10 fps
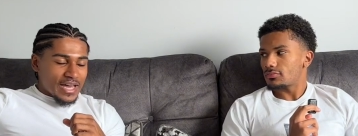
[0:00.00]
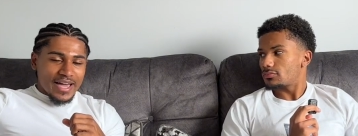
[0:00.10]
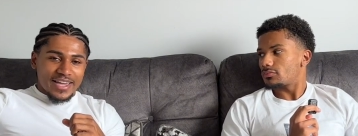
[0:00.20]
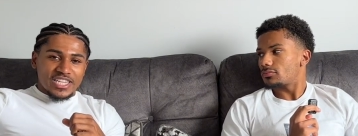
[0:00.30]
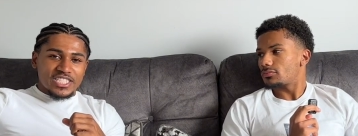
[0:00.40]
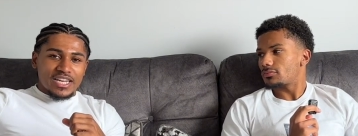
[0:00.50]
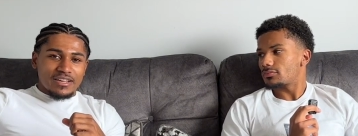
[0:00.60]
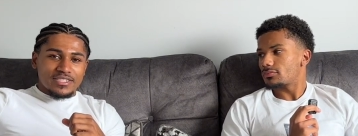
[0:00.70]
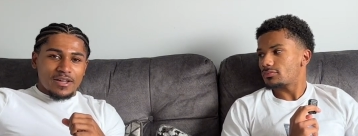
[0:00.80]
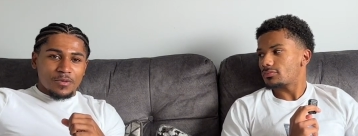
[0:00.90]
Speaker 1: a high energy
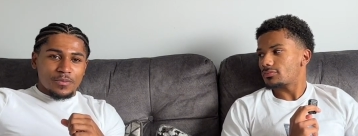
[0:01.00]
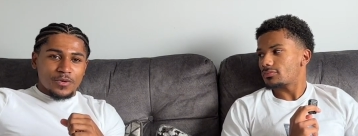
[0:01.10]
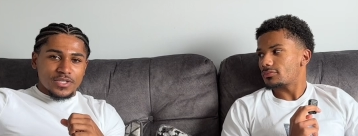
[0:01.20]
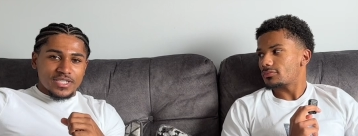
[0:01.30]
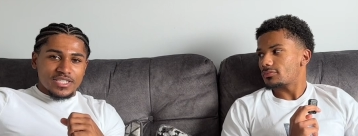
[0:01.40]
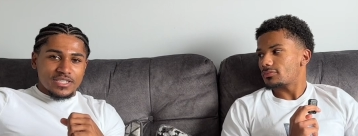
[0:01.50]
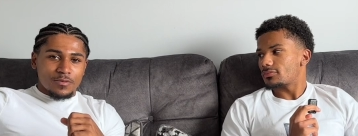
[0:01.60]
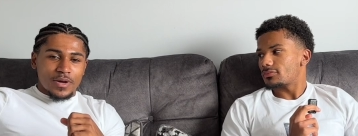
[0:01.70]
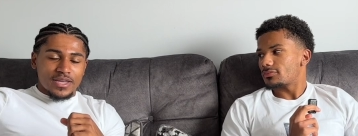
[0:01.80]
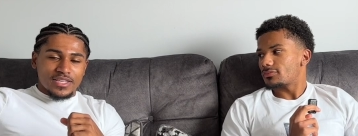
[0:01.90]
lifestyle with the boys. This is the
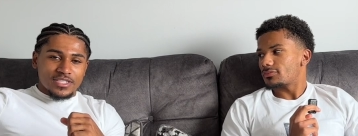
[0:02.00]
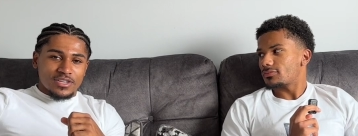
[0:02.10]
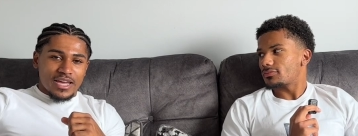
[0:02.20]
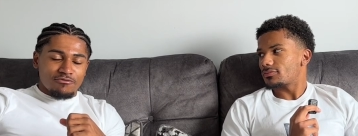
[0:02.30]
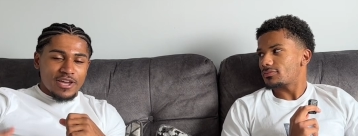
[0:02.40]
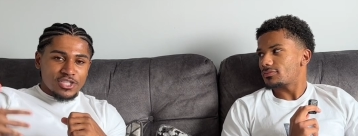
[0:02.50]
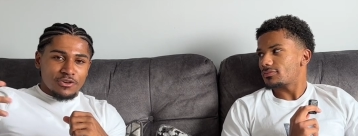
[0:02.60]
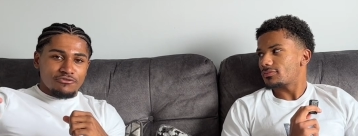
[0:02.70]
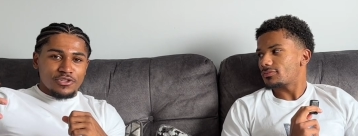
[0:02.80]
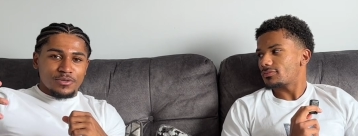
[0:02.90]
way. This is gonna raise
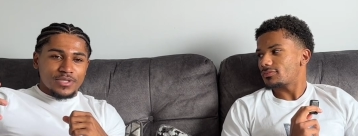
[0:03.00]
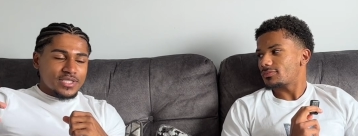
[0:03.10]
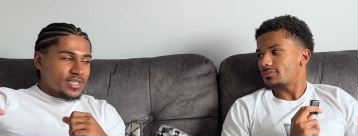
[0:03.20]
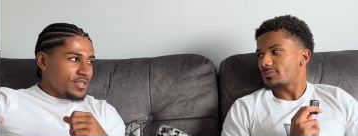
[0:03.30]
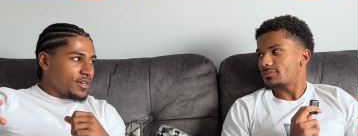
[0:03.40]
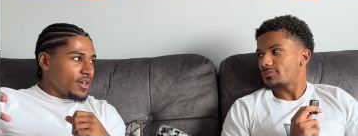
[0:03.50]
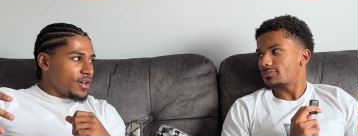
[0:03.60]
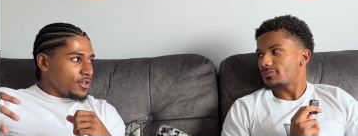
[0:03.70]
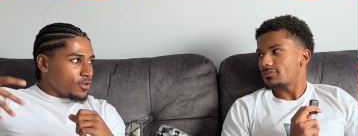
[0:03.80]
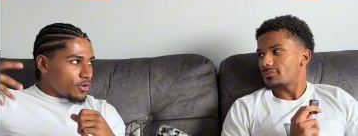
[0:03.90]
your frequency,
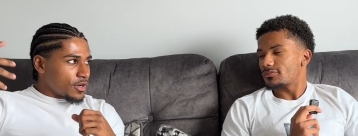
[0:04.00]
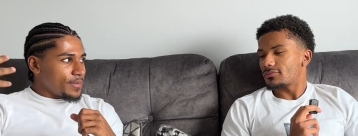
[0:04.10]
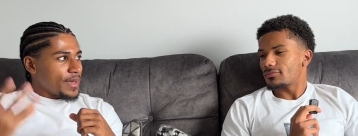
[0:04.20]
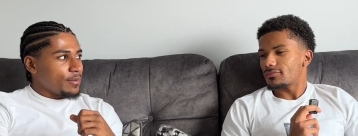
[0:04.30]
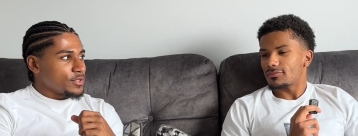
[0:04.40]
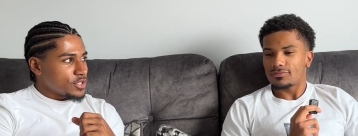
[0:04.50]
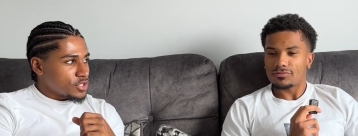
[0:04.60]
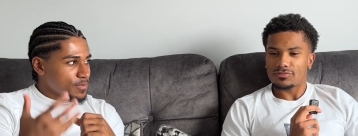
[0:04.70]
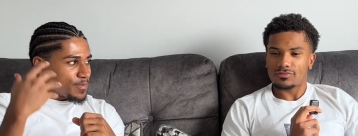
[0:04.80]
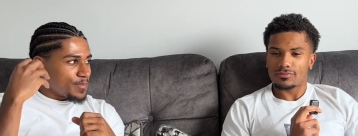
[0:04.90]
and you're gonna be able to
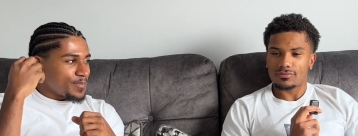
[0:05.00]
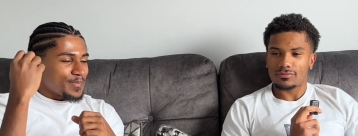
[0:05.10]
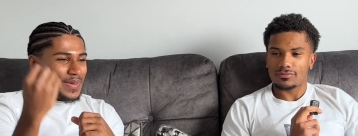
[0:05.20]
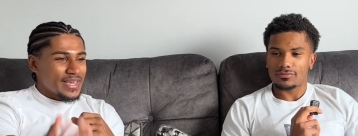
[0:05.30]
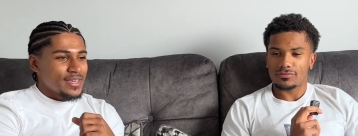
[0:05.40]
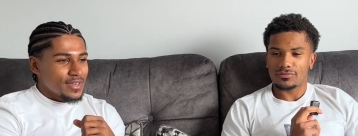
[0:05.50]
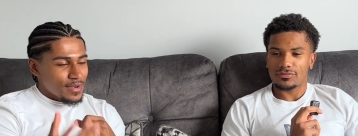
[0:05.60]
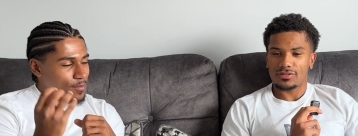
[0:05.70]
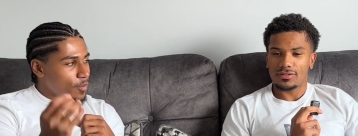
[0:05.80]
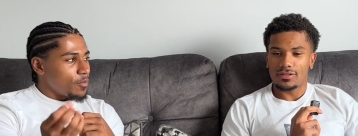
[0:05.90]
just be
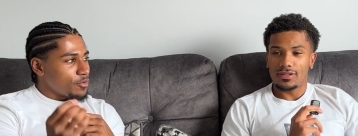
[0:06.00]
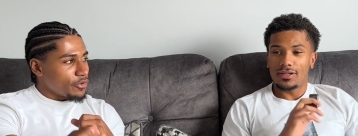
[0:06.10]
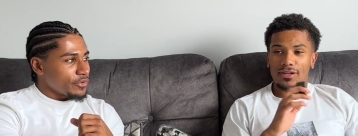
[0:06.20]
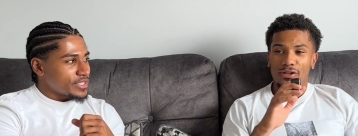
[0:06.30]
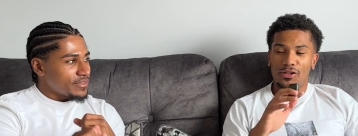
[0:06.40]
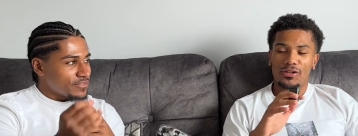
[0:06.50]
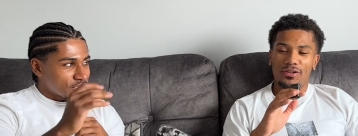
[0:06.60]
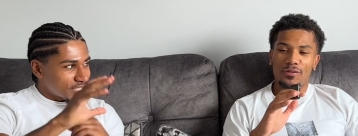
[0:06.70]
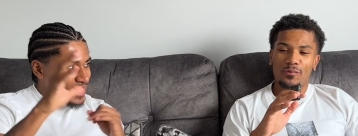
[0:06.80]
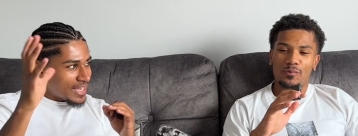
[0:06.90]
more
Speaker 2: productive,
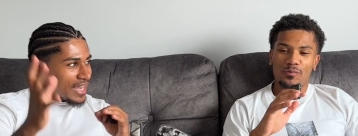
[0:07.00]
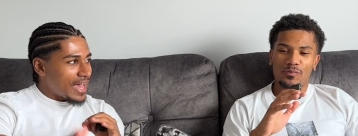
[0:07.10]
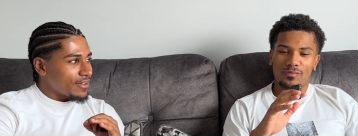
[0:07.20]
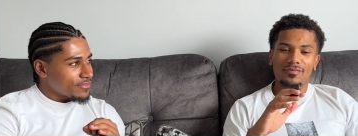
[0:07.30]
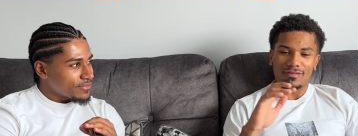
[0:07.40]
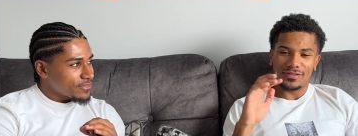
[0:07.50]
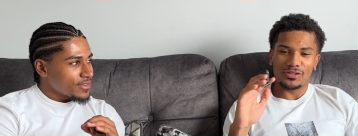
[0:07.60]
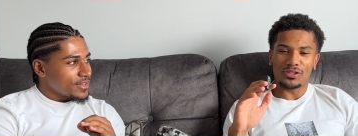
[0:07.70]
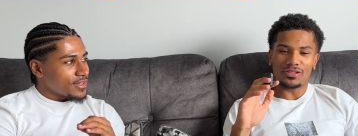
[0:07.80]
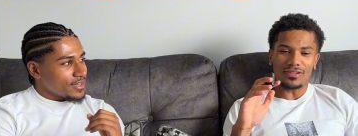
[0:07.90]
just in life.
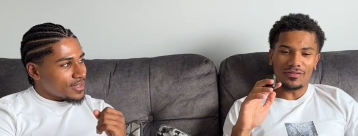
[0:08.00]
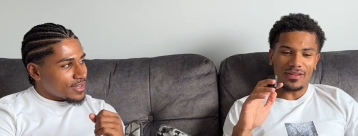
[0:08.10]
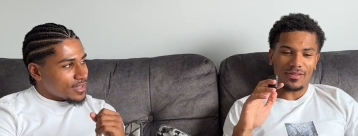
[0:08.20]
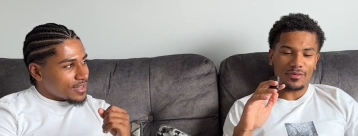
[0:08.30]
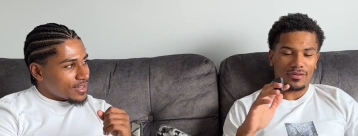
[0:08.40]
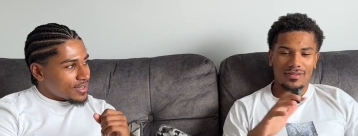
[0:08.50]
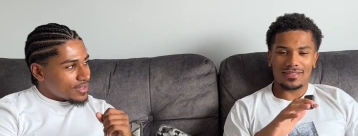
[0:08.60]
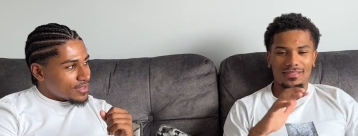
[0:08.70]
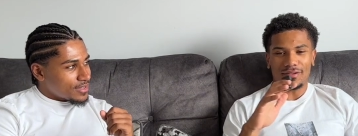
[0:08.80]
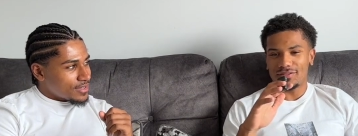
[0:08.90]
Just on that thought,
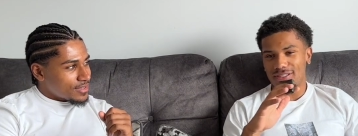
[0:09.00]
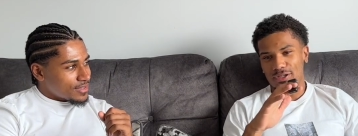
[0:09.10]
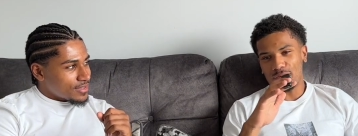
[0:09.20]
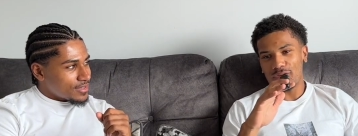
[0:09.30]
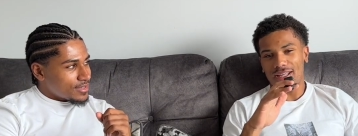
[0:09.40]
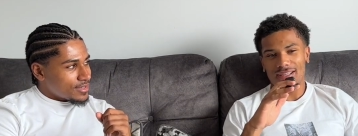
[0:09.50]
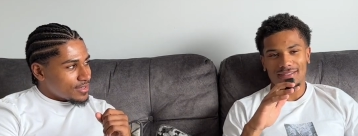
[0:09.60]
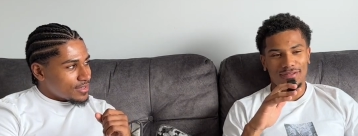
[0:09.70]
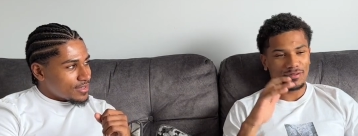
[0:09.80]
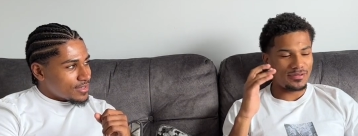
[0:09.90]
this is obviously not
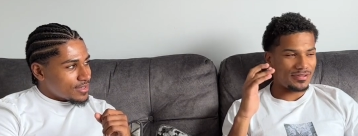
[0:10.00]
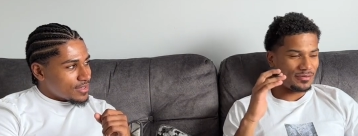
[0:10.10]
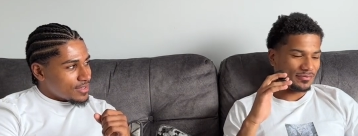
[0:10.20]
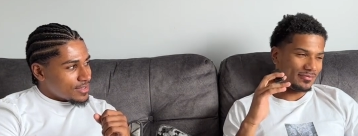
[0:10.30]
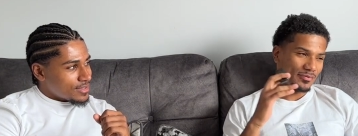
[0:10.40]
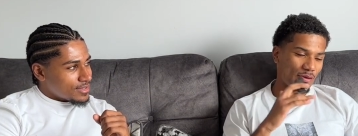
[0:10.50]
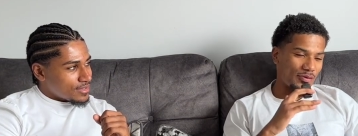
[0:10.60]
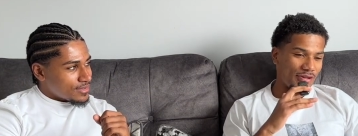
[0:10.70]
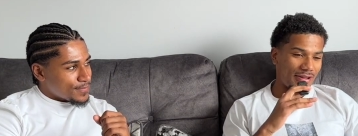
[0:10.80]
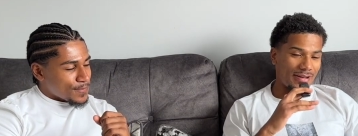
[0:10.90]
related to to what we're
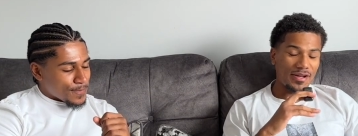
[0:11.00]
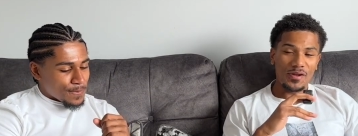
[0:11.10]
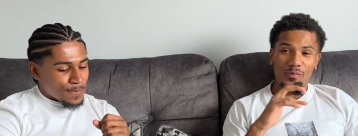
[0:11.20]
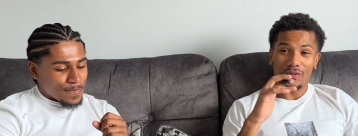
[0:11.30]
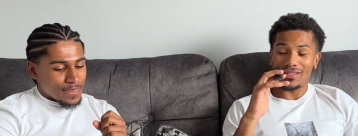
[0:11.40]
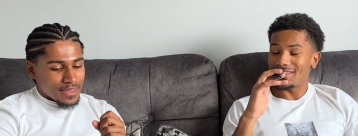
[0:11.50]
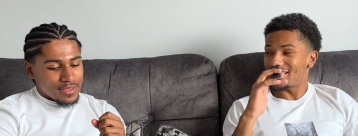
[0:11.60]
doing, but there's a